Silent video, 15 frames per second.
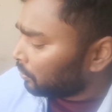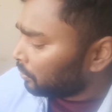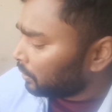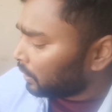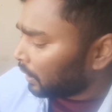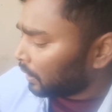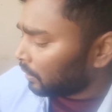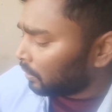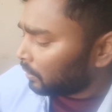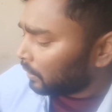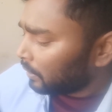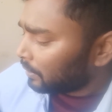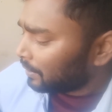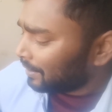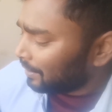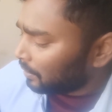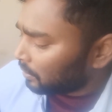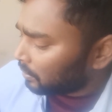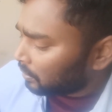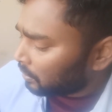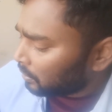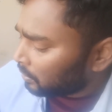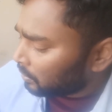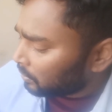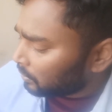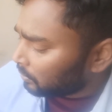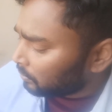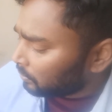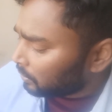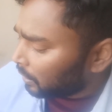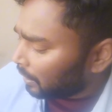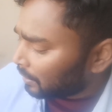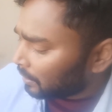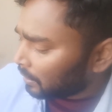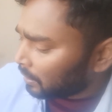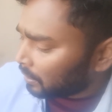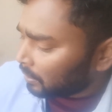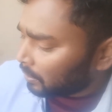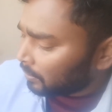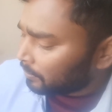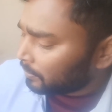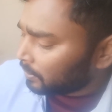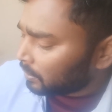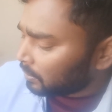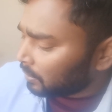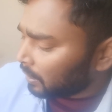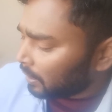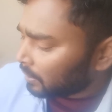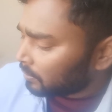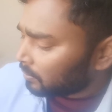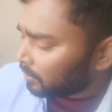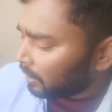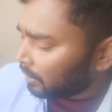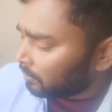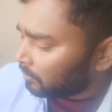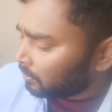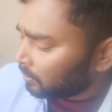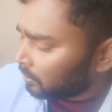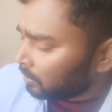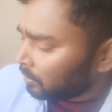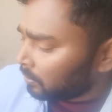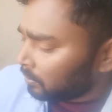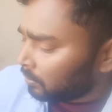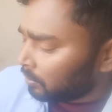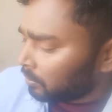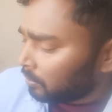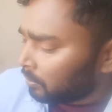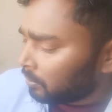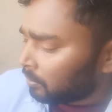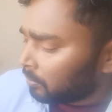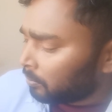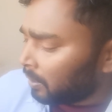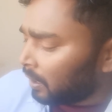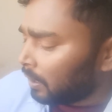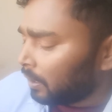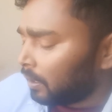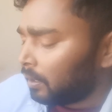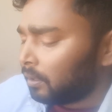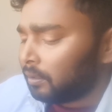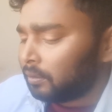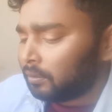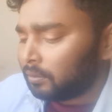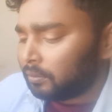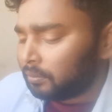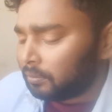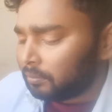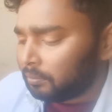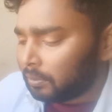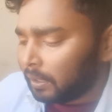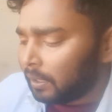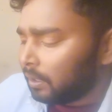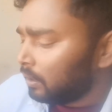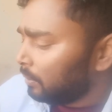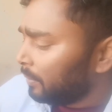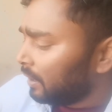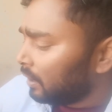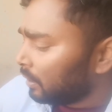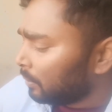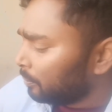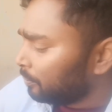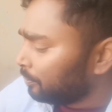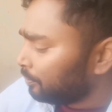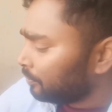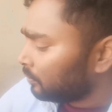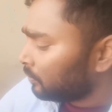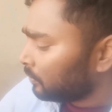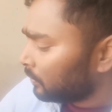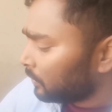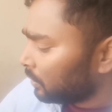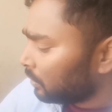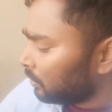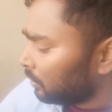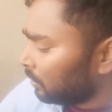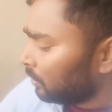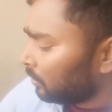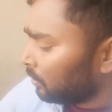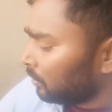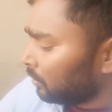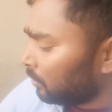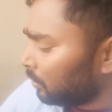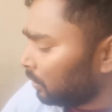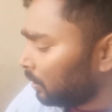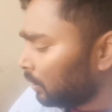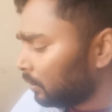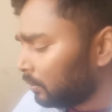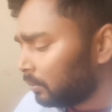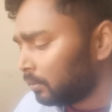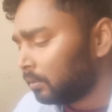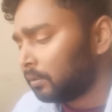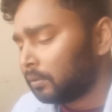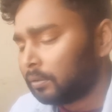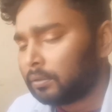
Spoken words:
we cannot access the data of this NAS drive via any medium. And